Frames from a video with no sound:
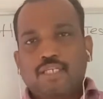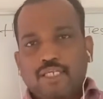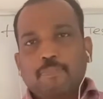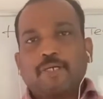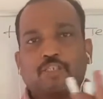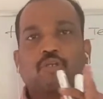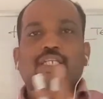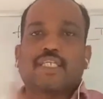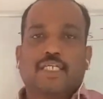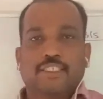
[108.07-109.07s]
a particular
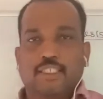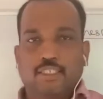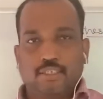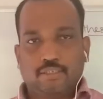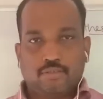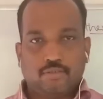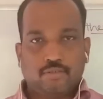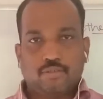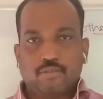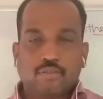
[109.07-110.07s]
category.
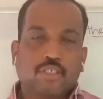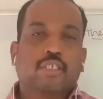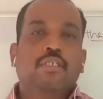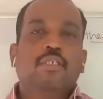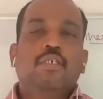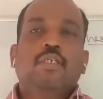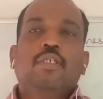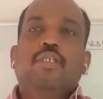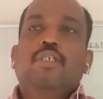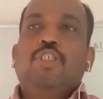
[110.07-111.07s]
Okay,
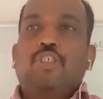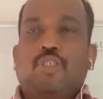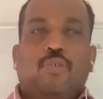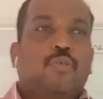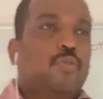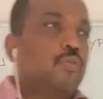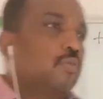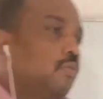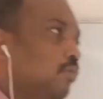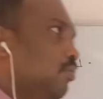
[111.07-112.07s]
so
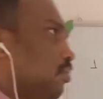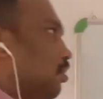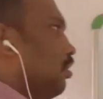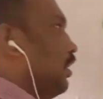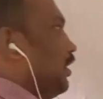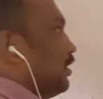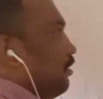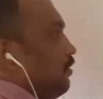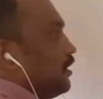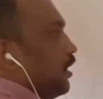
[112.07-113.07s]
a
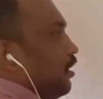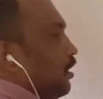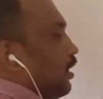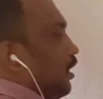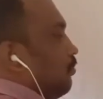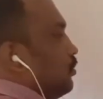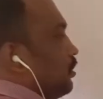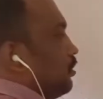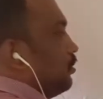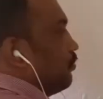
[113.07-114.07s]
TV channel claims